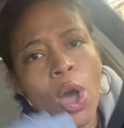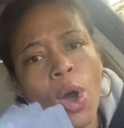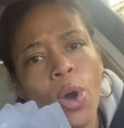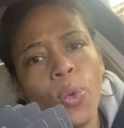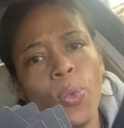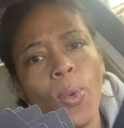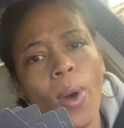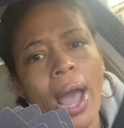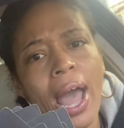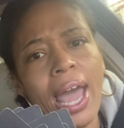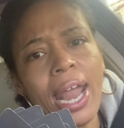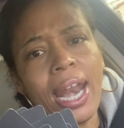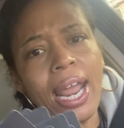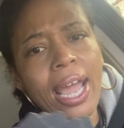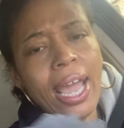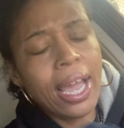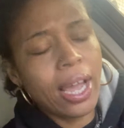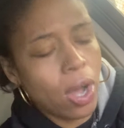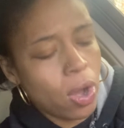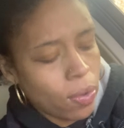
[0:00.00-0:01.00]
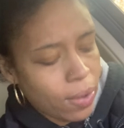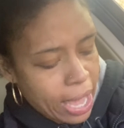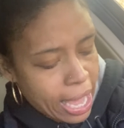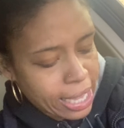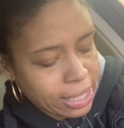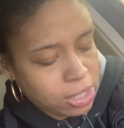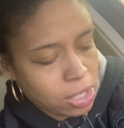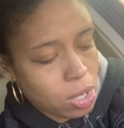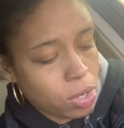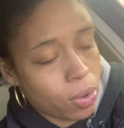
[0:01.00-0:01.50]
wedding
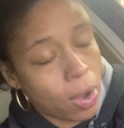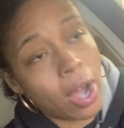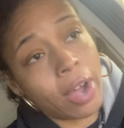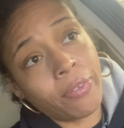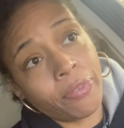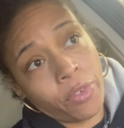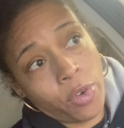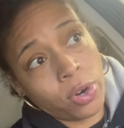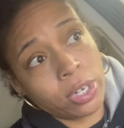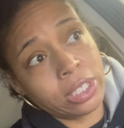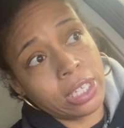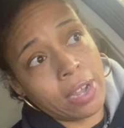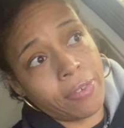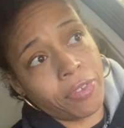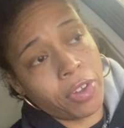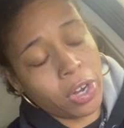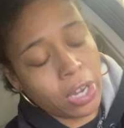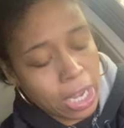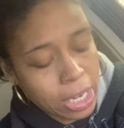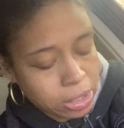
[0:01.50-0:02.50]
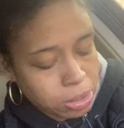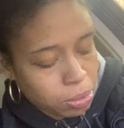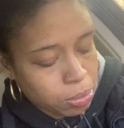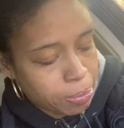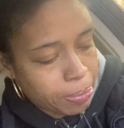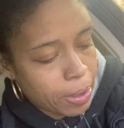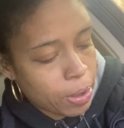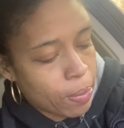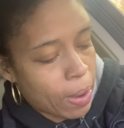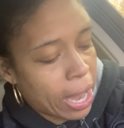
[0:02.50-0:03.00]
okay so of course after engagement
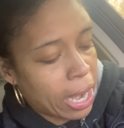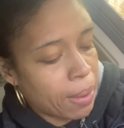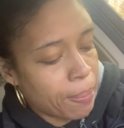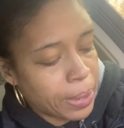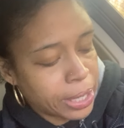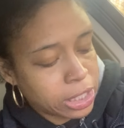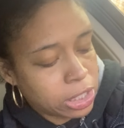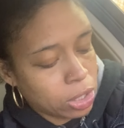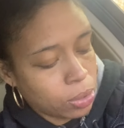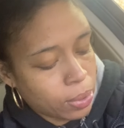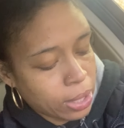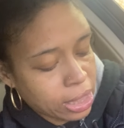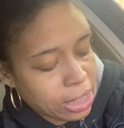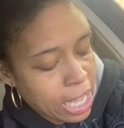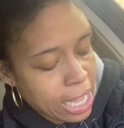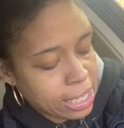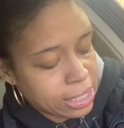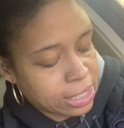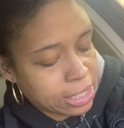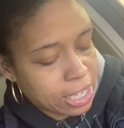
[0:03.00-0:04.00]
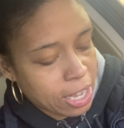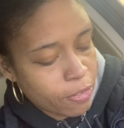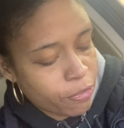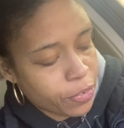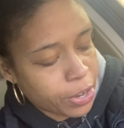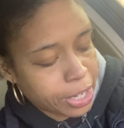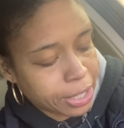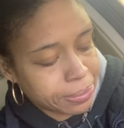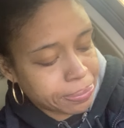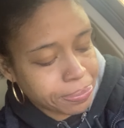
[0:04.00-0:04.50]
would be wedding but doing things
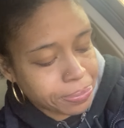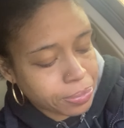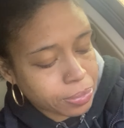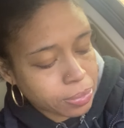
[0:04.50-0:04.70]
different